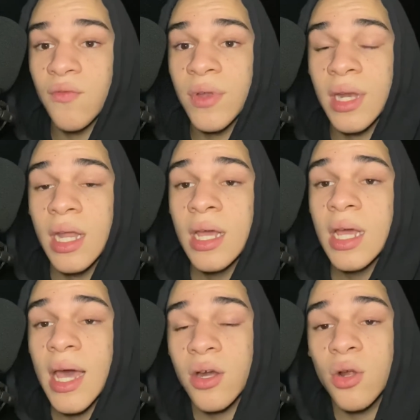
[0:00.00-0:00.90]
And
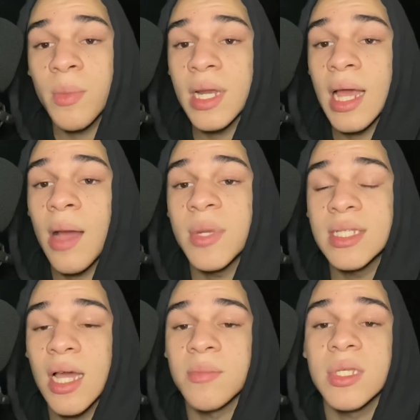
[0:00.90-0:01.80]
I don't know how many
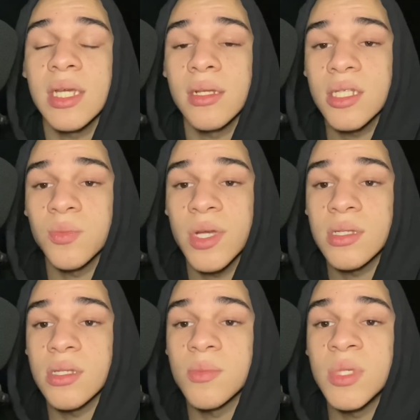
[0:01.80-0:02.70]
times I can express
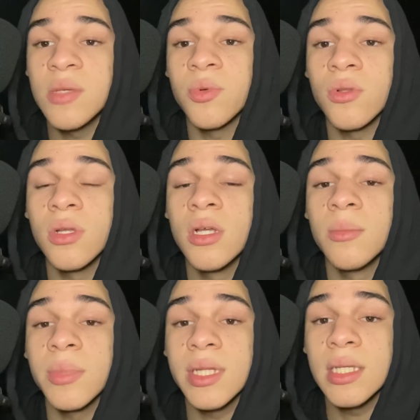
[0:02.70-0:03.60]
this. People,
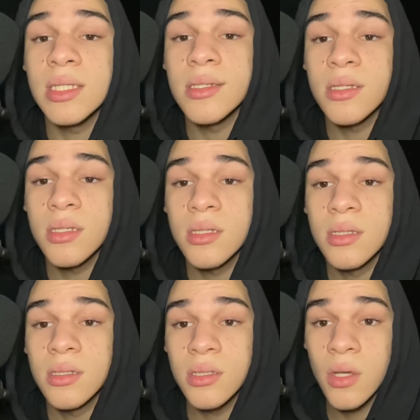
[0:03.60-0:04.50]
please
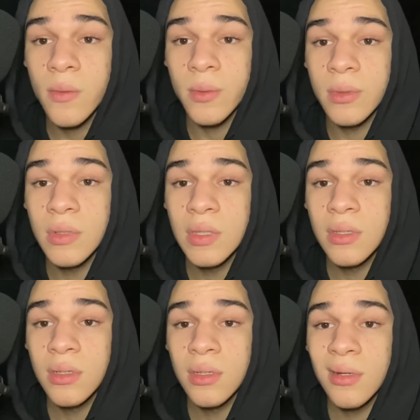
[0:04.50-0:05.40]
don't.
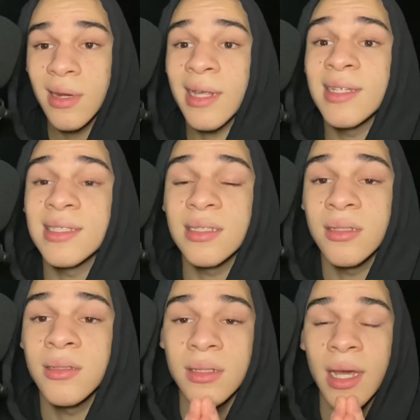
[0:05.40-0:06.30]
Because
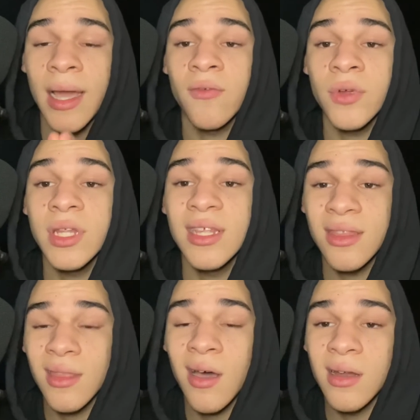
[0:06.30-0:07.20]
I really
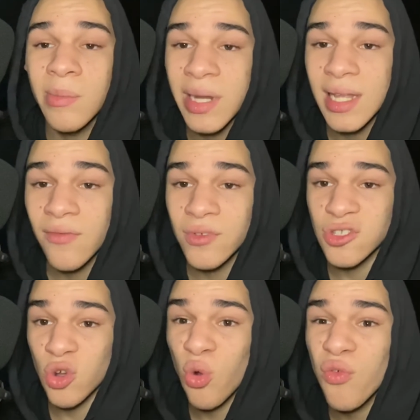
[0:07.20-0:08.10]
thought my life was
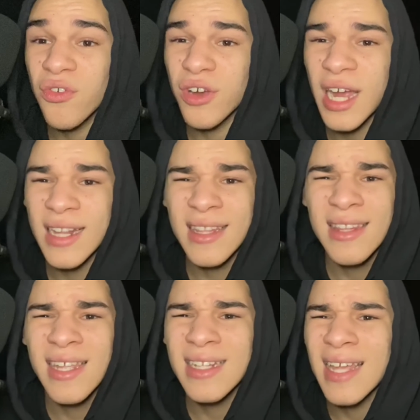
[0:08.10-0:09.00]
over at
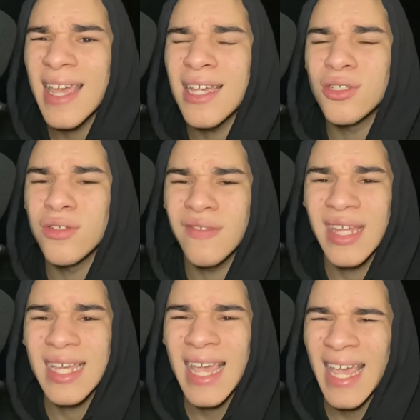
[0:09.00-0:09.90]
like the age of
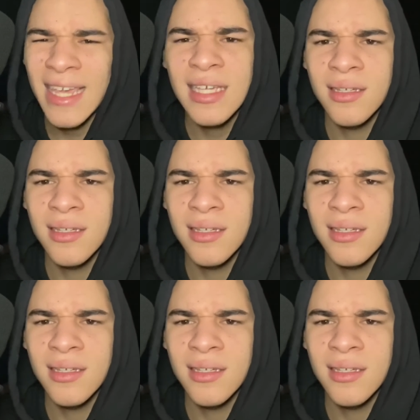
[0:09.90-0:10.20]
like 8.